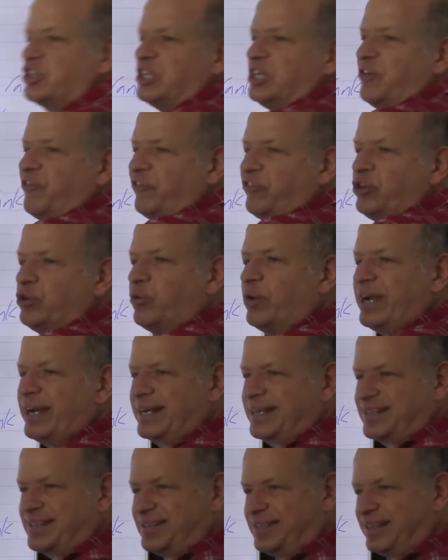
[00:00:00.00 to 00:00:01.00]
if you
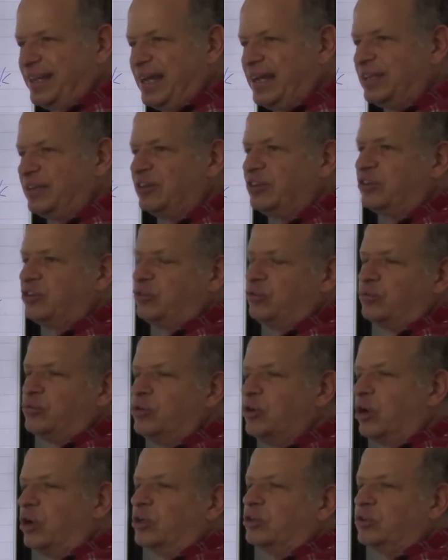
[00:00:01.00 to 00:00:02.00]
extend to
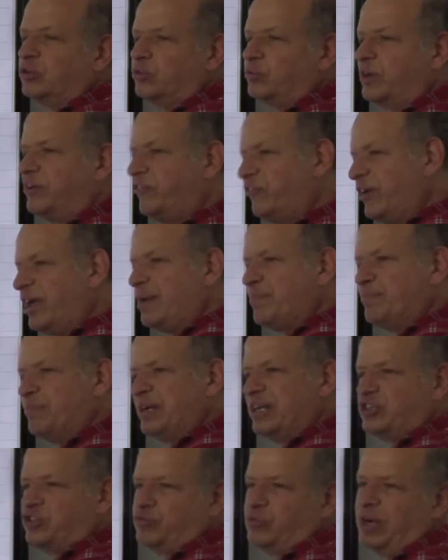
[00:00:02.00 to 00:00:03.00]
knot with
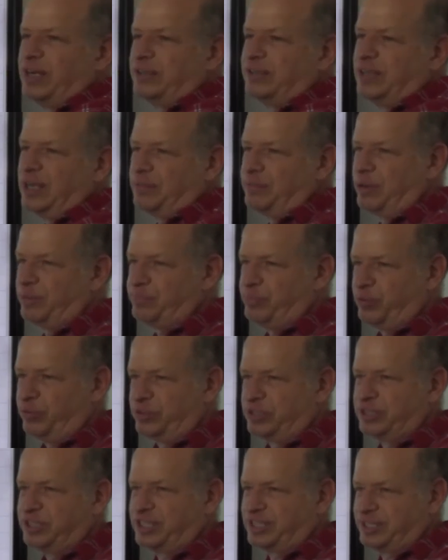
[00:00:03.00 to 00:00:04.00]
m+1 double
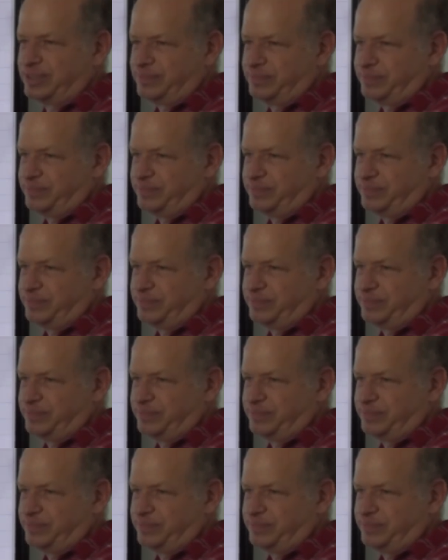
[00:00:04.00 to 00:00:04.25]
points.